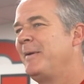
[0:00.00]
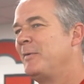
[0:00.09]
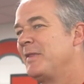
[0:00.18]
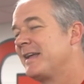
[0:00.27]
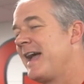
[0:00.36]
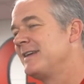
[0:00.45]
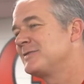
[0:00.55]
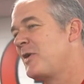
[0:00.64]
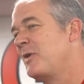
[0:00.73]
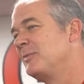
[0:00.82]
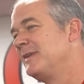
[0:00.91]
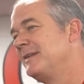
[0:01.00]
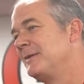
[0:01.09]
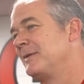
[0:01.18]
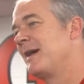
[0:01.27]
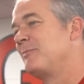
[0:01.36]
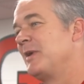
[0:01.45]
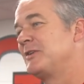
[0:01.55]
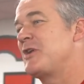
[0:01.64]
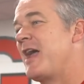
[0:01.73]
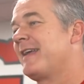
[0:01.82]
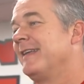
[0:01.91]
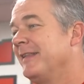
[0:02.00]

Yeah, well, the guys call him, you know, you got Big Shaq